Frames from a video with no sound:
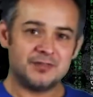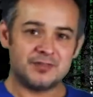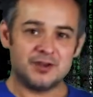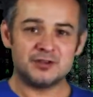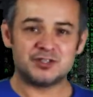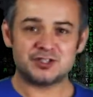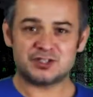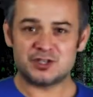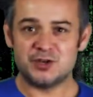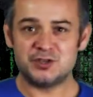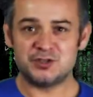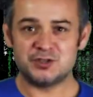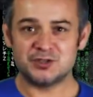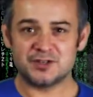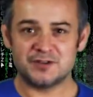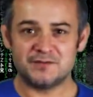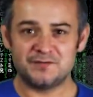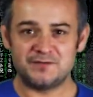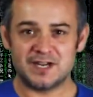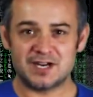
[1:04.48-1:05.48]
those social
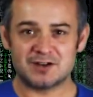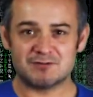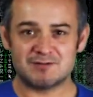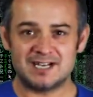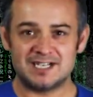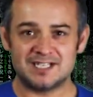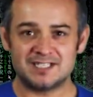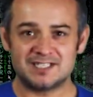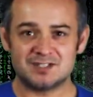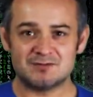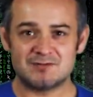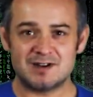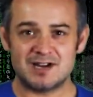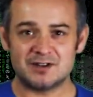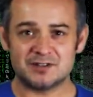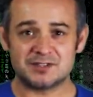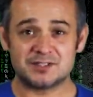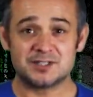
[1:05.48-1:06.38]
configurations around us,